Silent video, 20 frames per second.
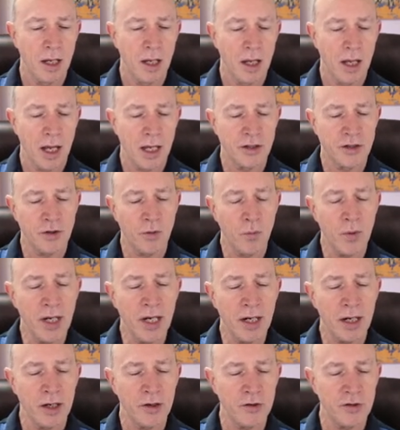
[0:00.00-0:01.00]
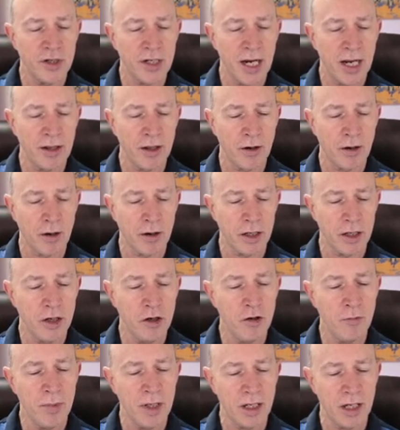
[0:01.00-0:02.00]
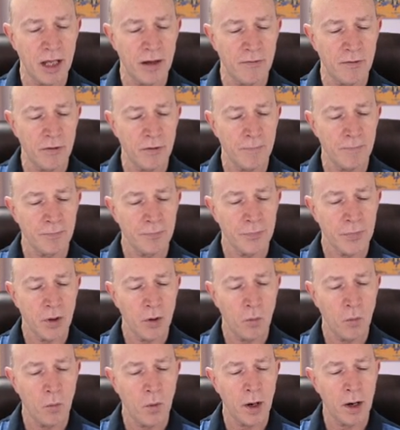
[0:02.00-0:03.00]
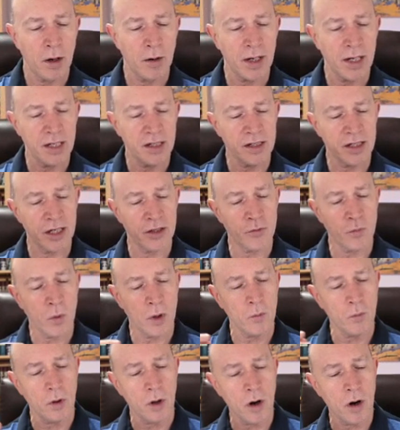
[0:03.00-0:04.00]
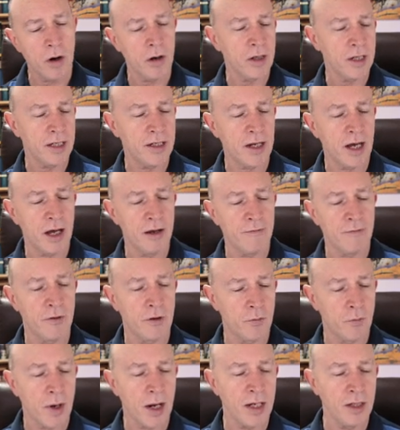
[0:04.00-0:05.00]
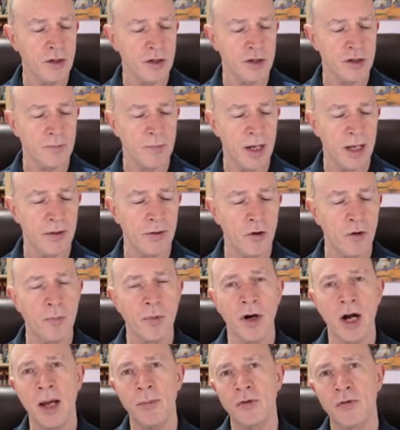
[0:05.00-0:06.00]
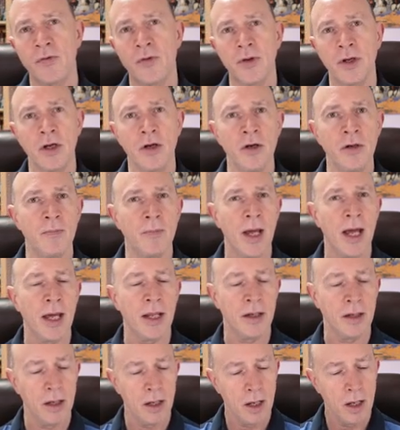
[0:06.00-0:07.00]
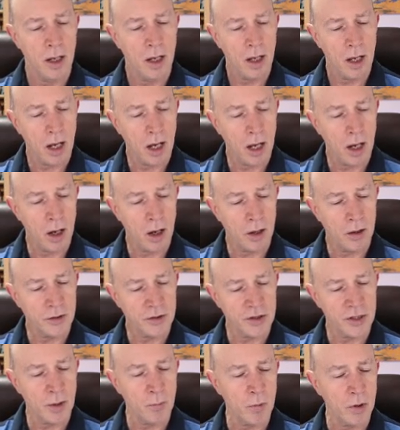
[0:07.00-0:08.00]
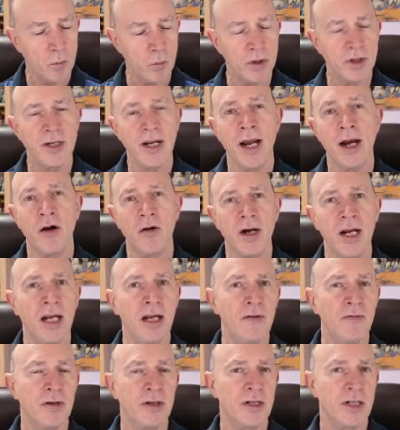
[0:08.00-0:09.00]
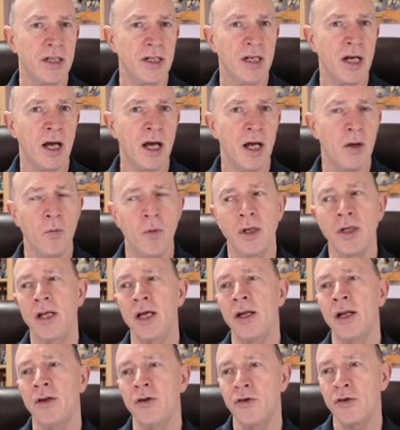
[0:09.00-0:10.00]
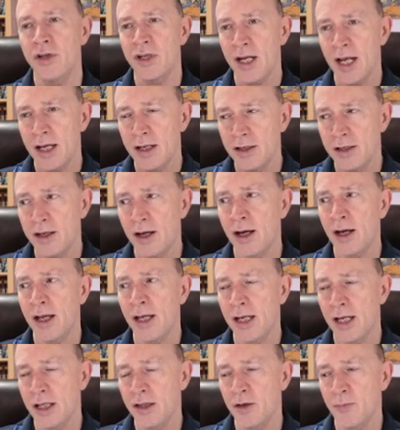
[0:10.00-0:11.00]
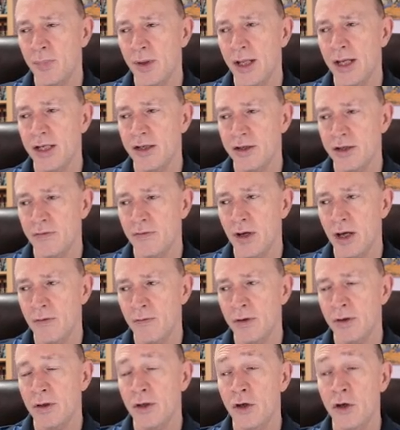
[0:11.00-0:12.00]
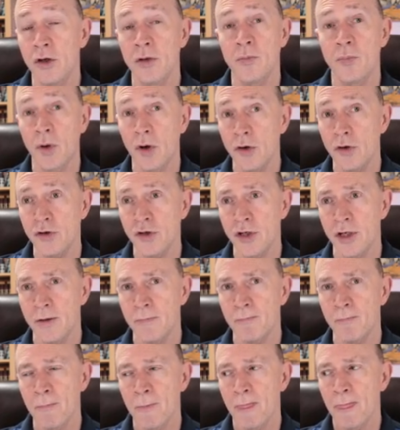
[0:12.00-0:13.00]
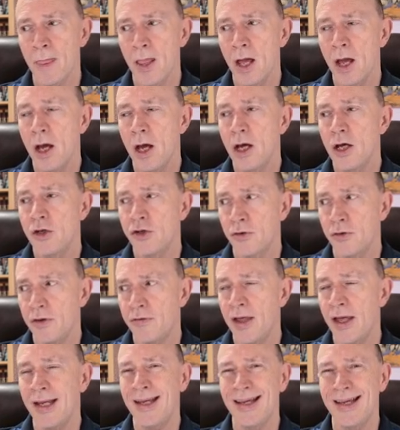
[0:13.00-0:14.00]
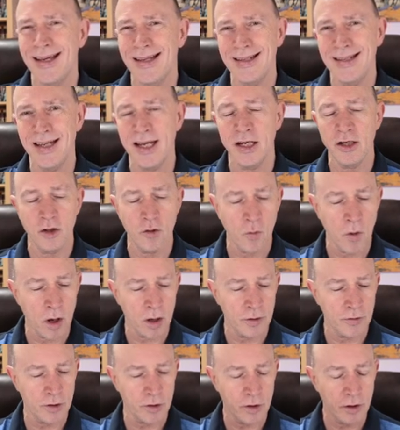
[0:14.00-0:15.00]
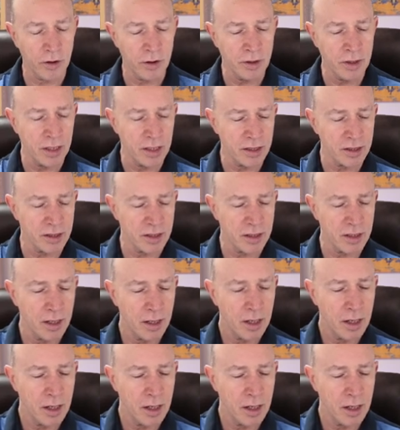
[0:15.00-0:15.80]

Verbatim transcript: And so we can understand that on a human level, where he says one will hardly die for a righteous man, though perhaps for the good man uh, someone would dare even to die. One can understand dying in the place of, of a good person so that they can continue on in their goodness